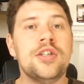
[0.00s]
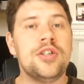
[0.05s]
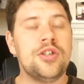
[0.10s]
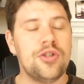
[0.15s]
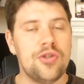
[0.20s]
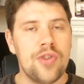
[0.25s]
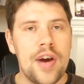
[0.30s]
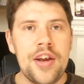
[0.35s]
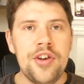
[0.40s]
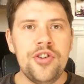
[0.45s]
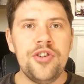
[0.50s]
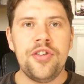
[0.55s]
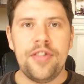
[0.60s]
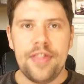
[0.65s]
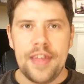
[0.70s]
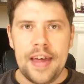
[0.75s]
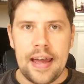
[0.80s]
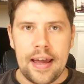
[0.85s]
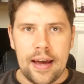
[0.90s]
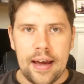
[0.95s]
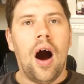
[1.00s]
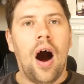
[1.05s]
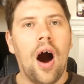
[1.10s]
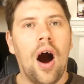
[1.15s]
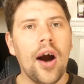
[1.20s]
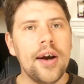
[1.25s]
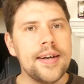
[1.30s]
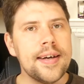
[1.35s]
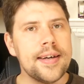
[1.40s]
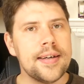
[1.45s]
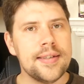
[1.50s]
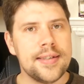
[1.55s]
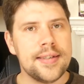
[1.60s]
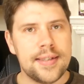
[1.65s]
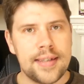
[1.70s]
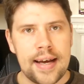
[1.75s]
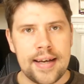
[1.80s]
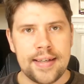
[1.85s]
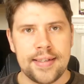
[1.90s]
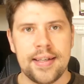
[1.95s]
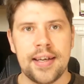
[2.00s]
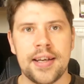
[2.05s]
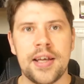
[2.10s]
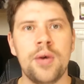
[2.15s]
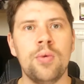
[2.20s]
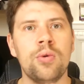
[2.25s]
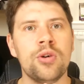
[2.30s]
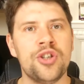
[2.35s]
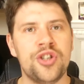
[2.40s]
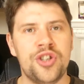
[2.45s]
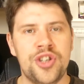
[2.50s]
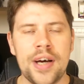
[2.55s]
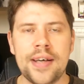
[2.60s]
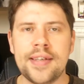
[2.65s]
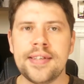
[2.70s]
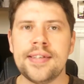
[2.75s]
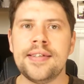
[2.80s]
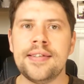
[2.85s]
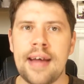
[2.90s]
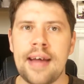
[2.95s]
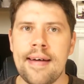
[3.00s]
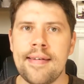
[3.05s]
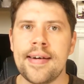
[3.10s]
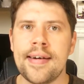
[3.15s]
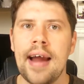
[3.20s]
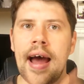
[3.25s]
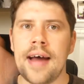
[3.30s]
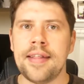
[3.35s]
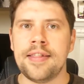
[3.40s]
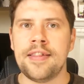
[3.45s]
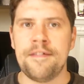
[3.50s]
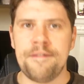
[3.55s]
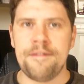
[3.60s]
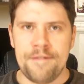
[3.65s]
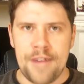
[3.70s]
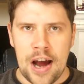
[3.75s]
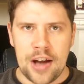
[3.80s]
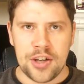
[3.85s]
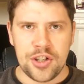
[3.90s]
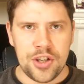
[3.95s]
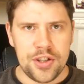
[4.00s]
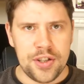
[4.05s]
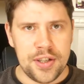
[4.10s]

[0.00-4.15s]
Strange thing. Article says that he was just staring at the fashion